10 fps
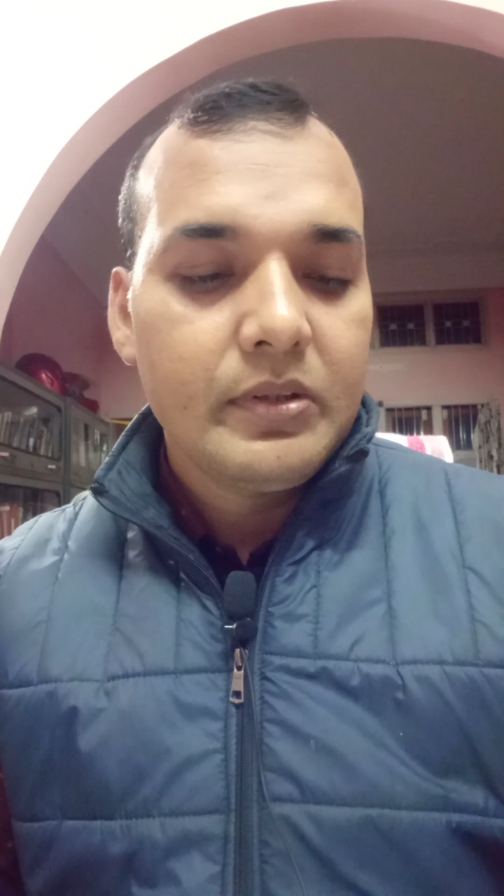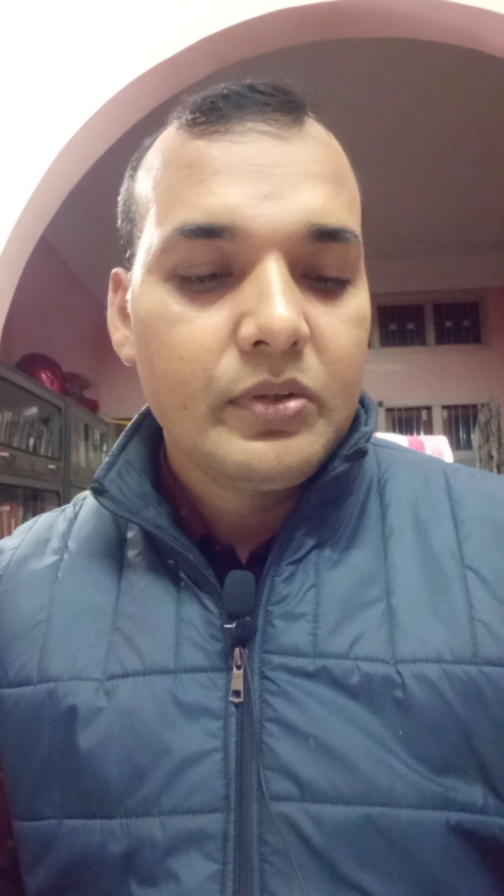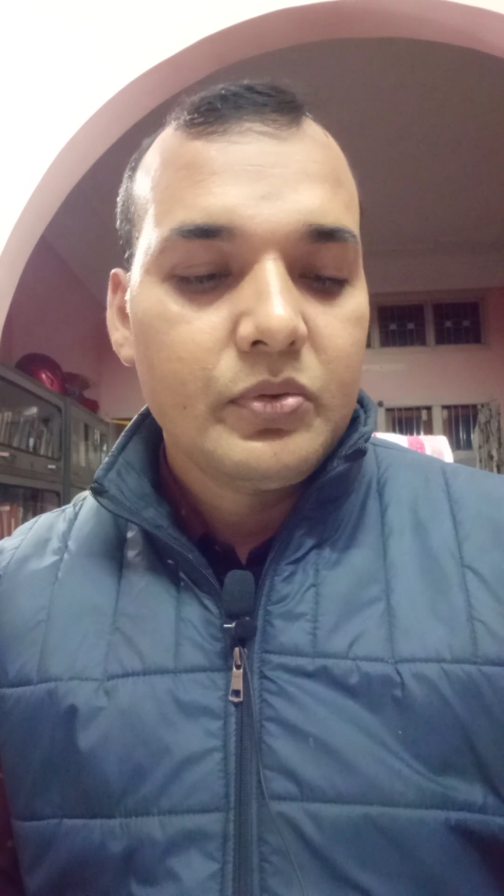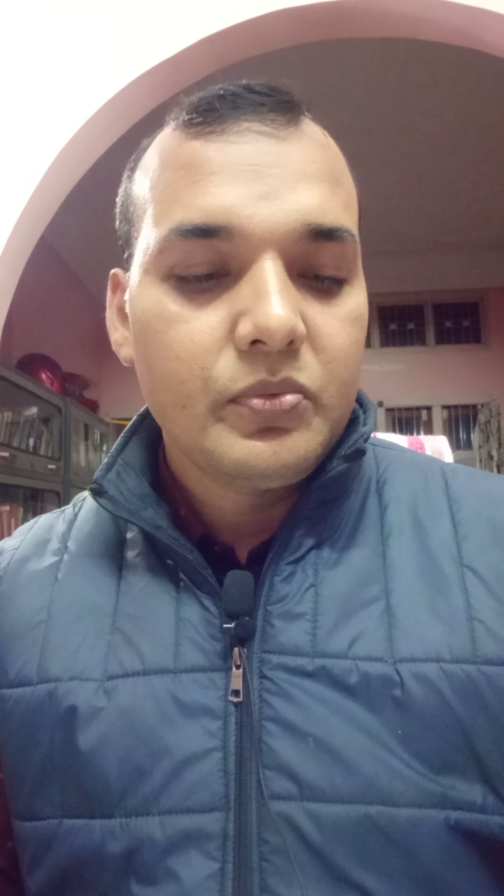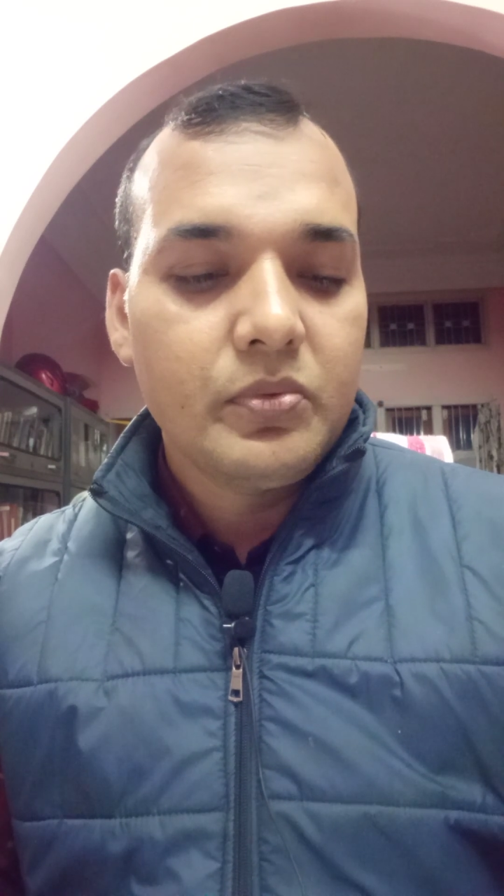
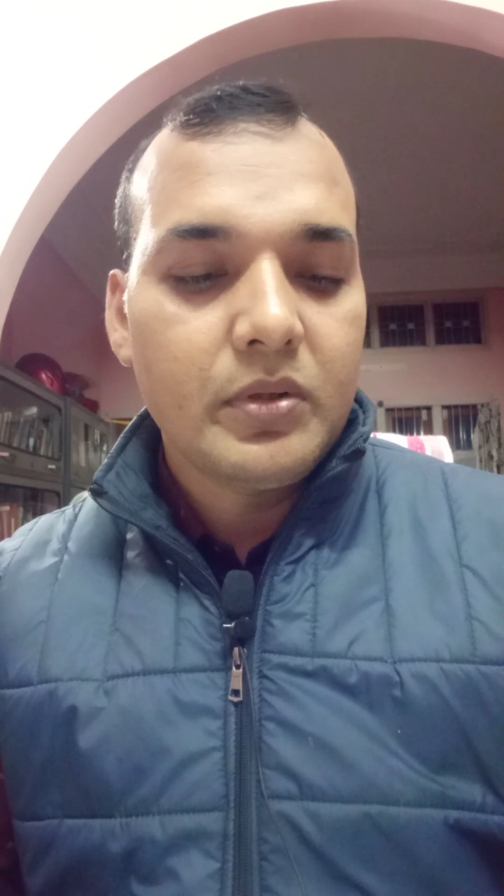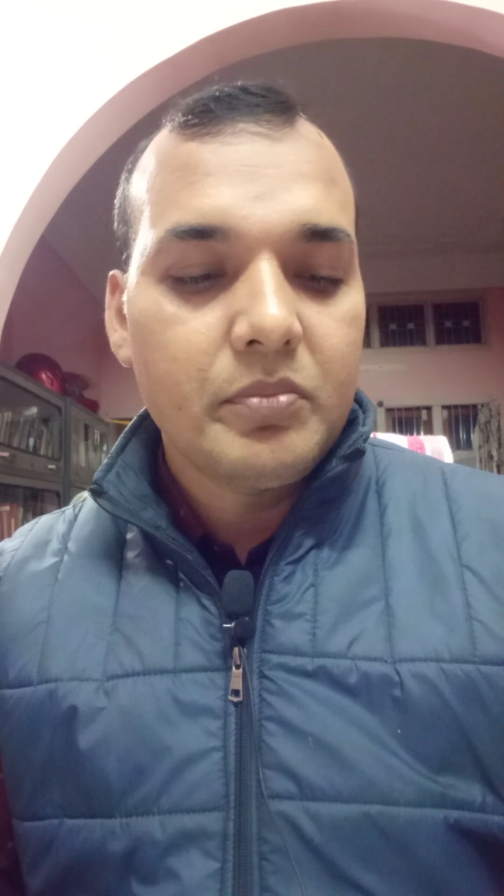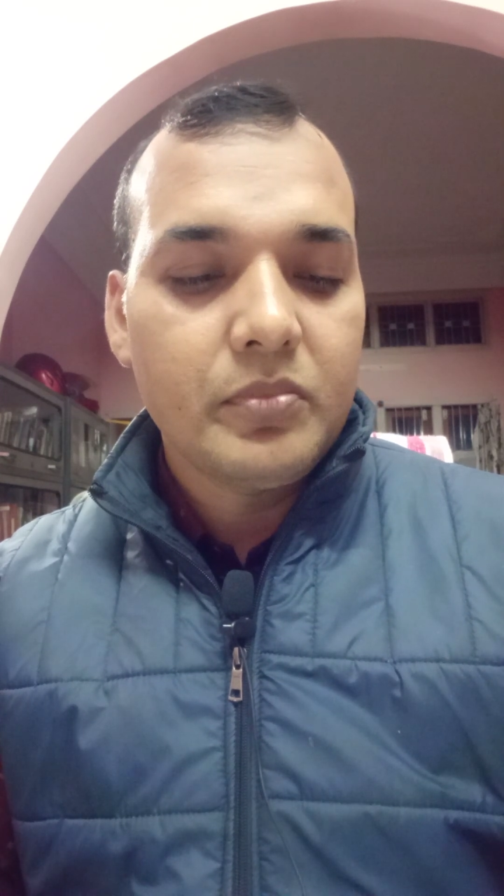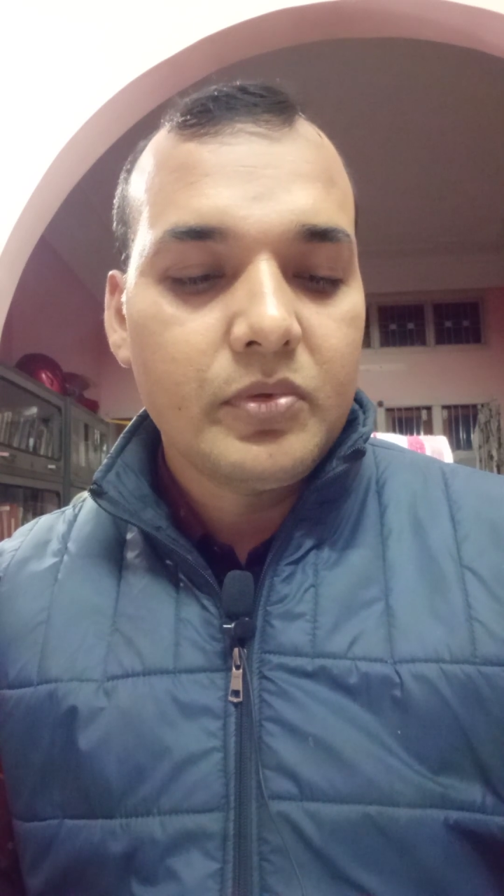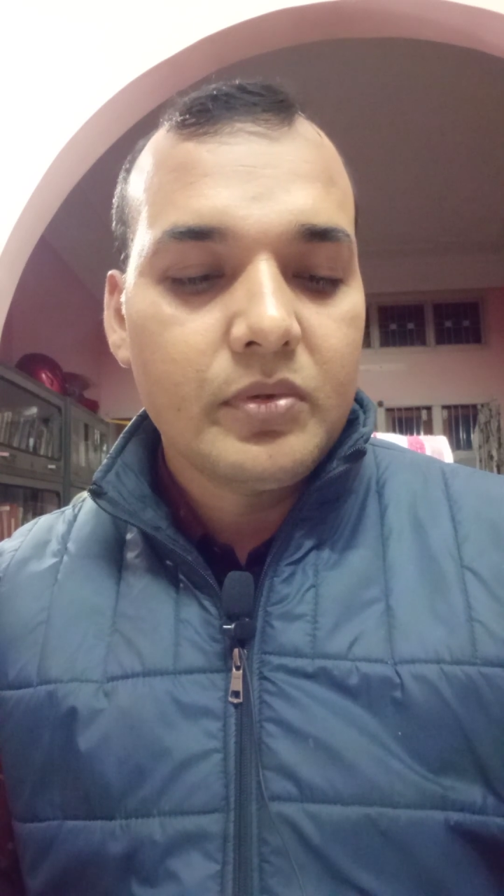two or
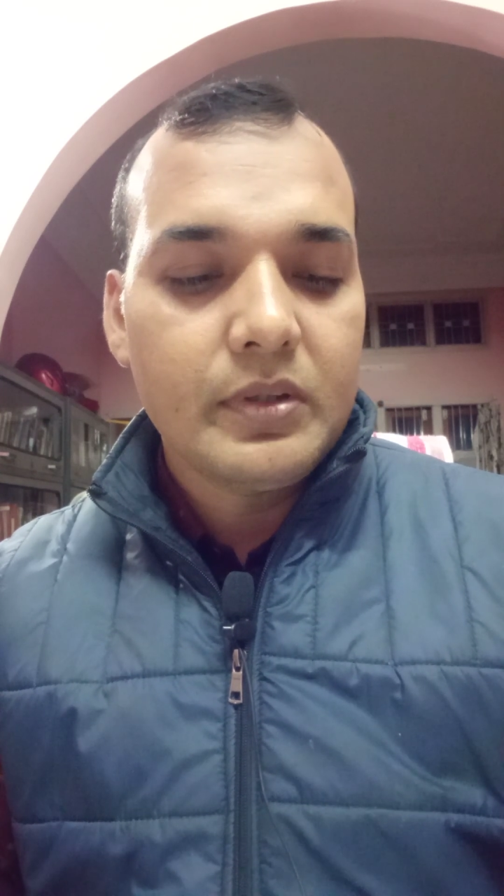more